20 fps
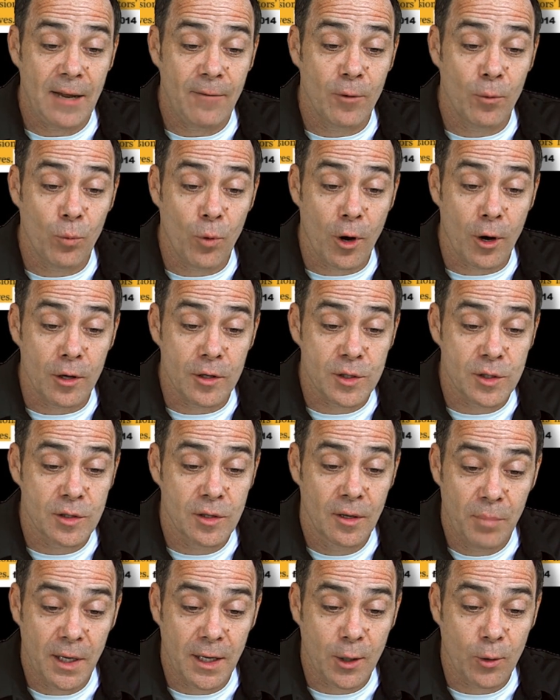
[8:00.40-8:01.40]
even
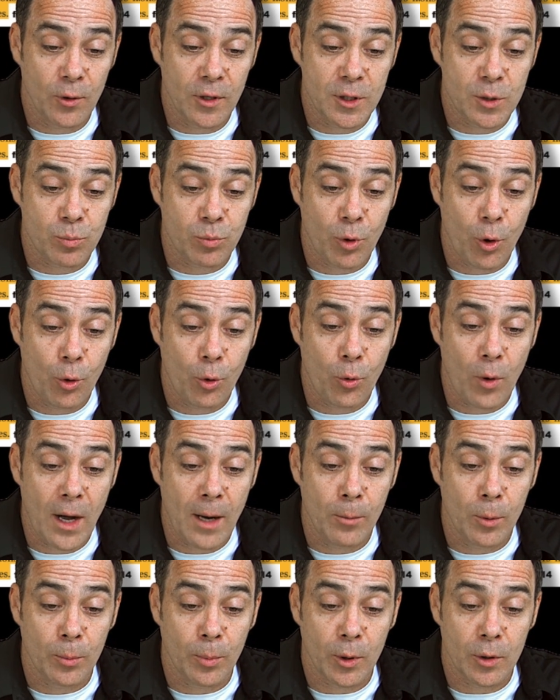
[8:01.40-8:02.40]
worse, Bitcoin's
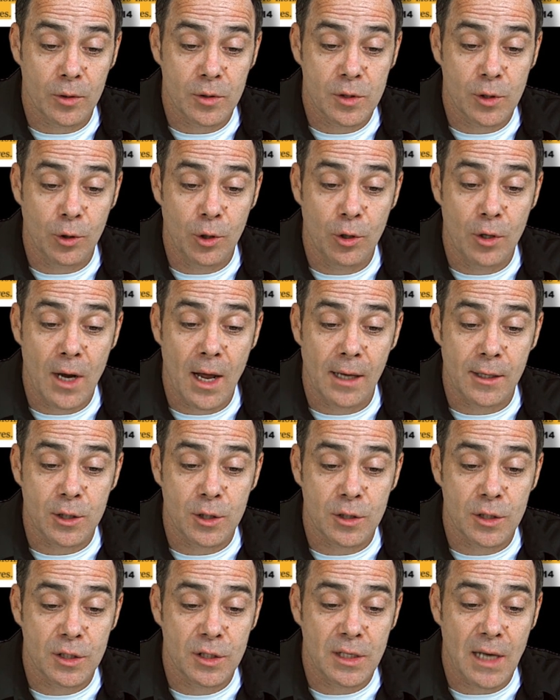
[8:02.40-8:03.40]
programmable. So you're not
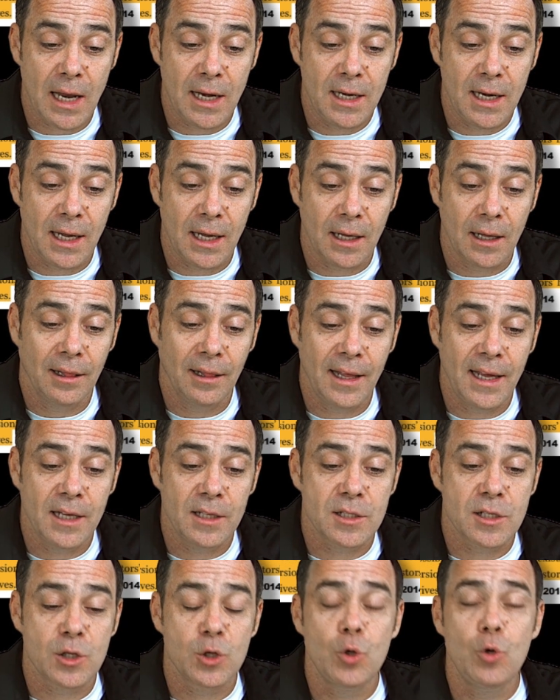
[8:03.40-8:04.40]
just sending
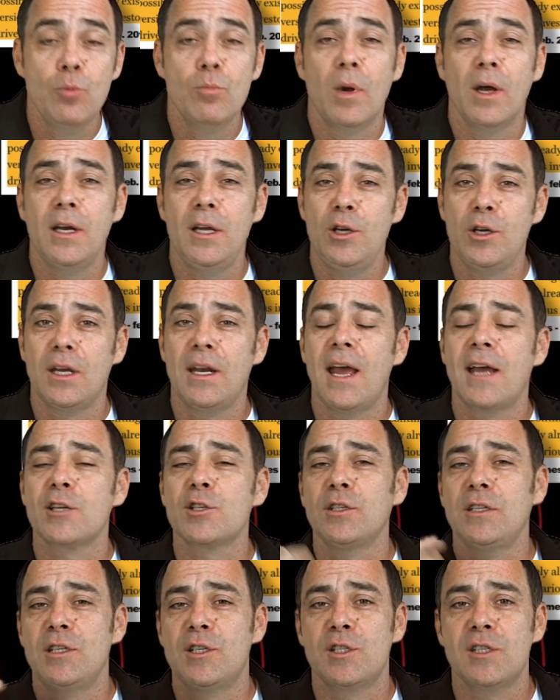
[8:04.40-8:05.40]
links to money, you can
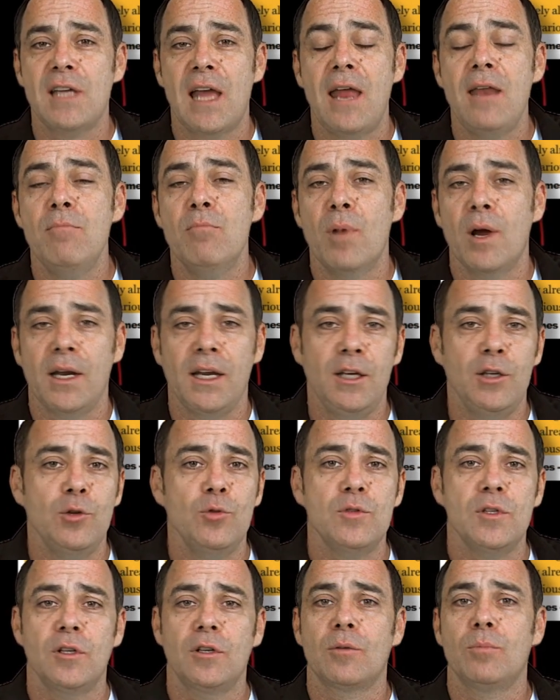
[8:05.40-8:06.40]
actually send money
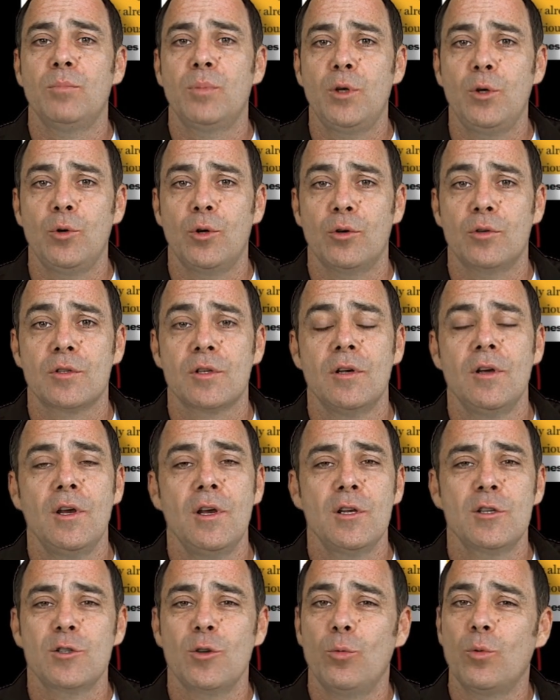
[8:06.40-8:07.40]
using computers.
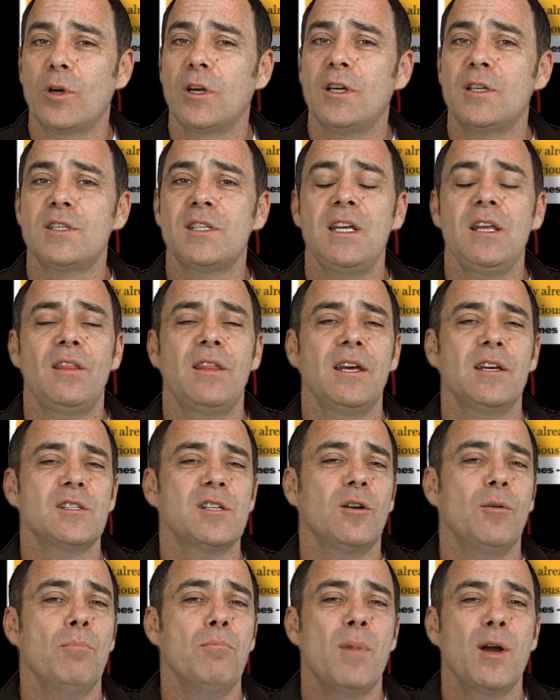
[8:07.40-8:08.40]
So we're going to see things
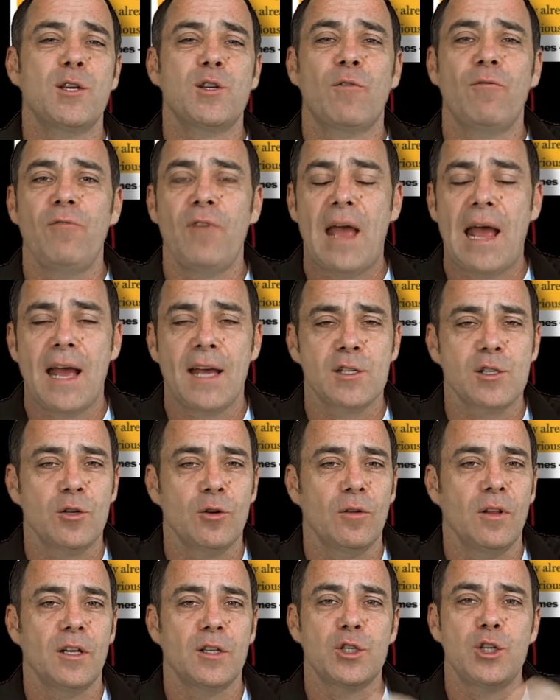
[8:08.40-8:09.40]
that are much
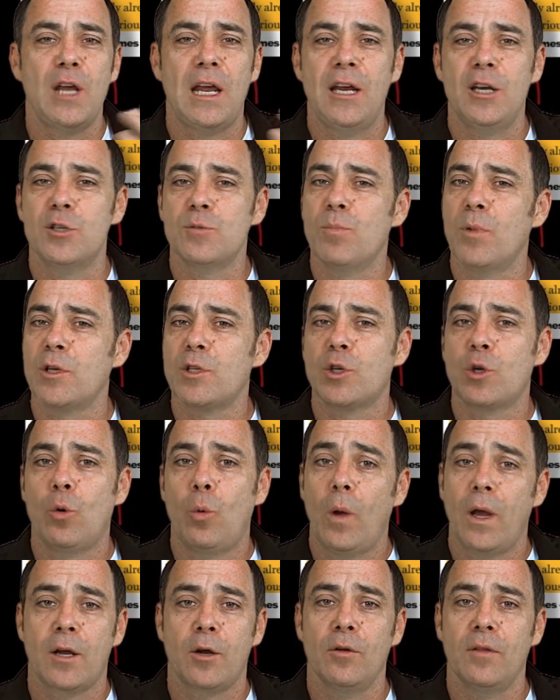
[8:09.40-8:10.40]
faster, that change much
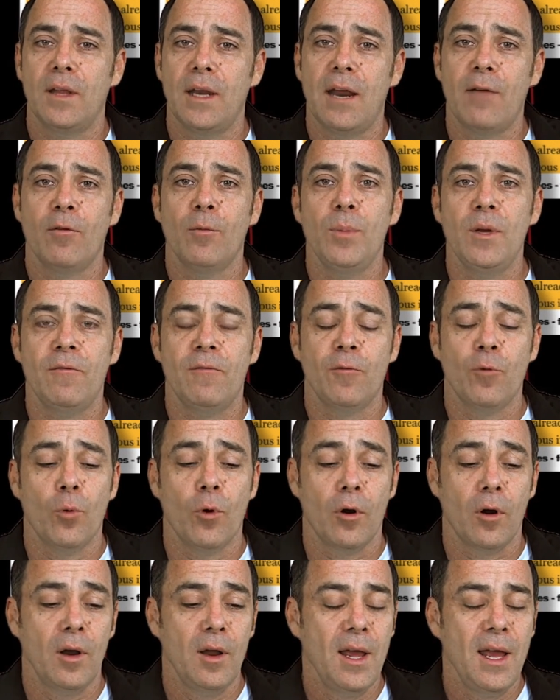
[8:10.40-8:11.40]
quicker than ever before.